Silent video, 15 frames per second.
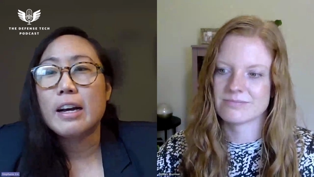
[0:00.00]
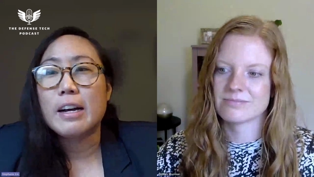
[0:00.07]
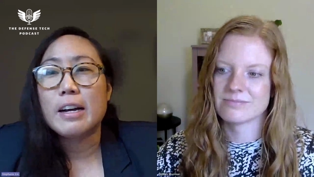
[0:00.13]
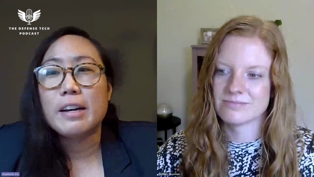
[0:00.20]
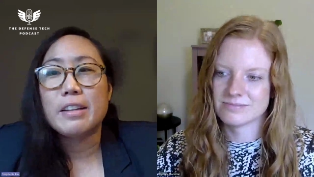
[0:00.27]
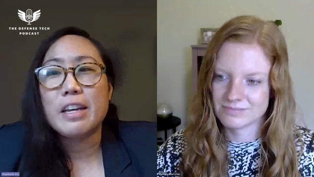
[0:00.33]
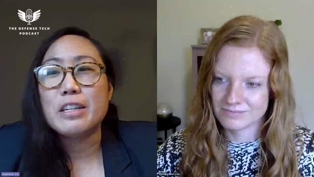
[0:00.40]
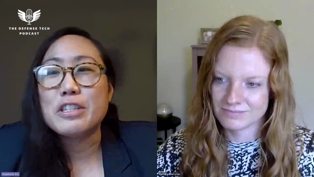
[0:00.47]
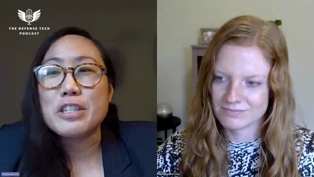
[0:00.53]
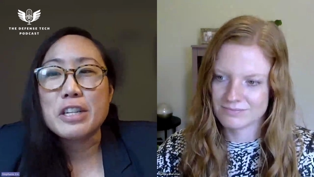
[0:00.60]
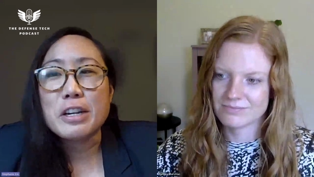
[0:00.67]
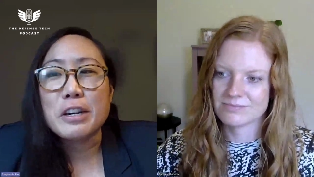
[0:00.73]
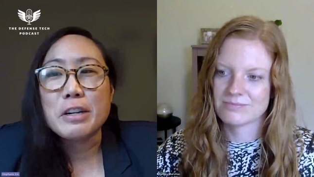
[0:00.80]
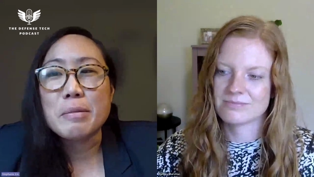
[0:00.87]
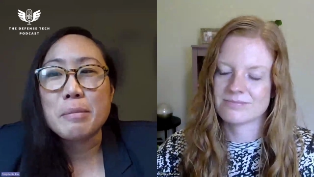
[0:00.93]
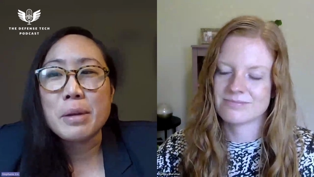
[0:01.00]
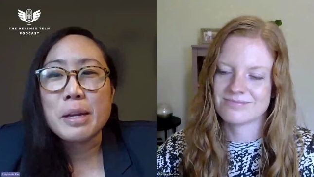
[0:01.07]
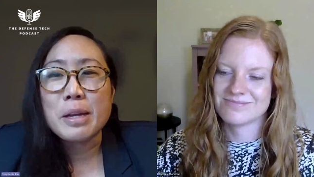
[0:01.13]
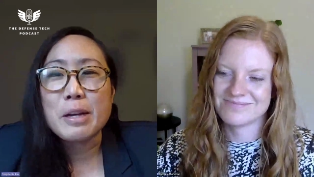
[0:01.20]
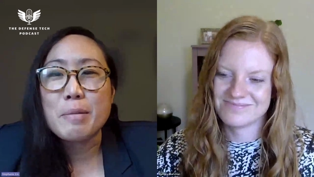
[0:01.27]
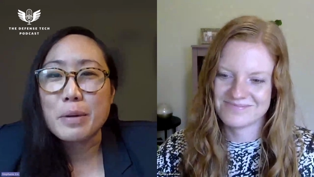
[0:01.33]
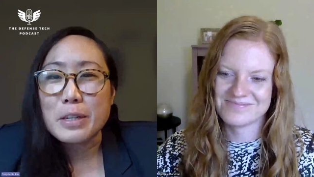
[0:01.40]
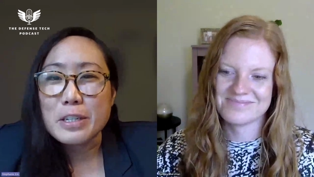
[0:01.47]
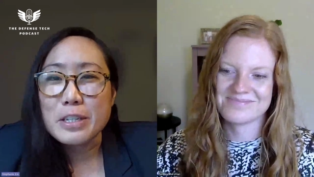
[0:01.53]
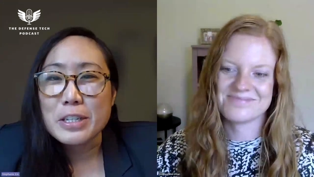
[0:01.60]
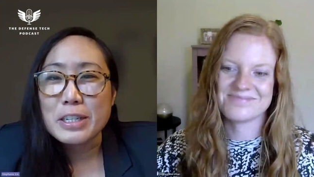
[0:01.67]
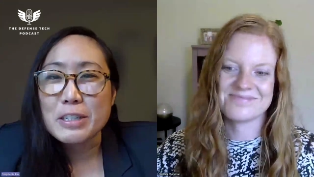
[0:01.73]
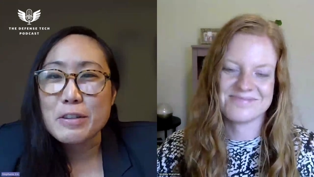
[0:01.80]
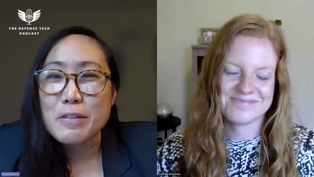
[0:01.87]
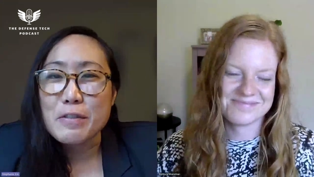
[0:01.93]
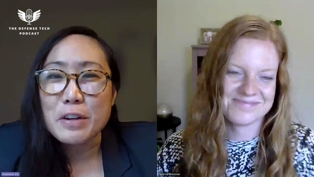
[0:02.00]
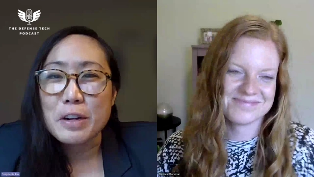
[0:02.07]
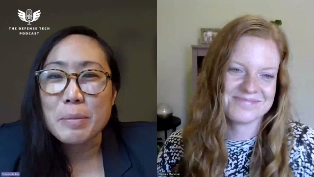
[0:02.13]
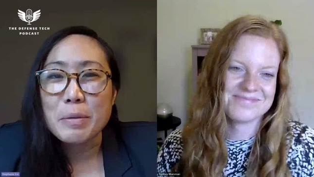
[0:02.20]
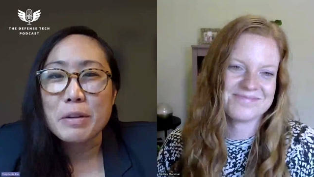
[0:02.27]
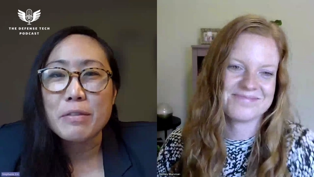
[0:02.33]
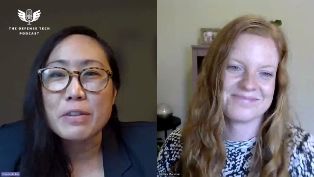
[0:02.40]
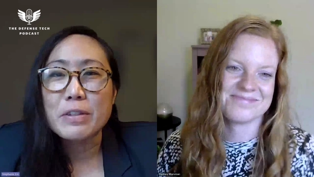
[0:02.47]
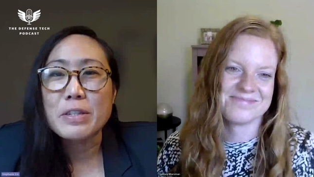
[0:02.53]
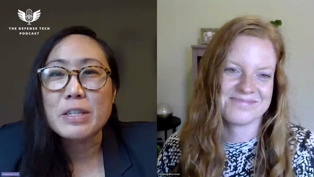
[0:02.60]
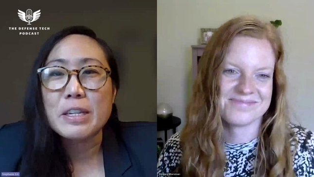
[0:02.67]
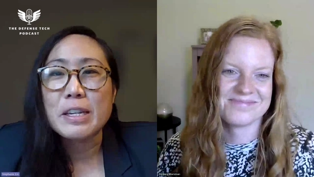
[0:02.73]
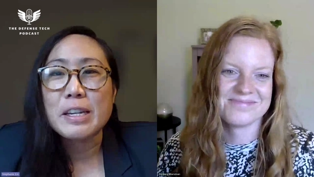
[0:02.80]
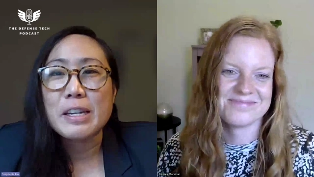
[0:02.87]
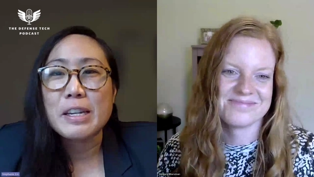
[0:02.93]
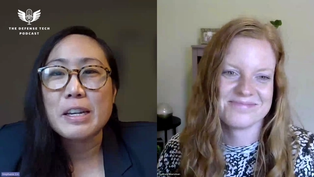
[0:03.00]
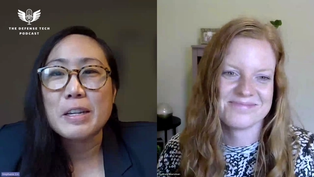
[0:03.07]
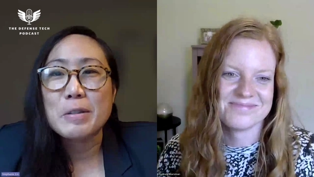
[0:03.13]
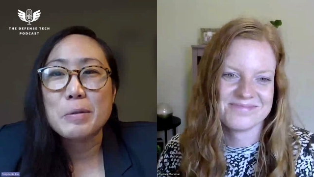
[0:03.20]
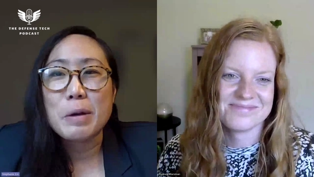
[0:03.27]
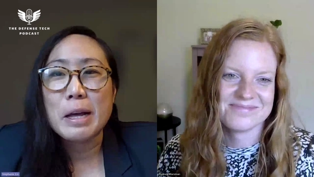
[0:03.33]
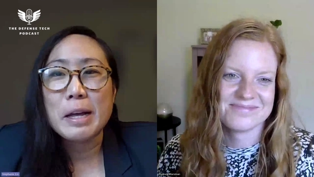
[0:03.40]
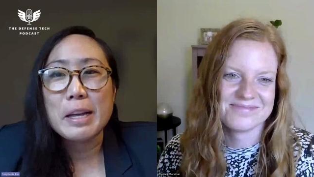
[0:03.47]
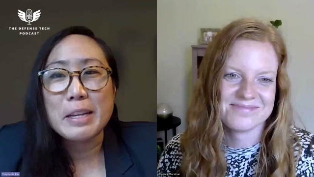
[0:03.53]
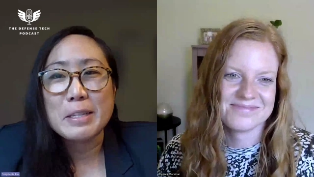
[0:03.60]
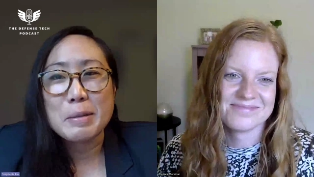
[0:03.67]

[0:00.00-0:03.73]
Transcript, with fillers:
Speaker 1: Uh, the engineer in me appreciates overcoming adversity as well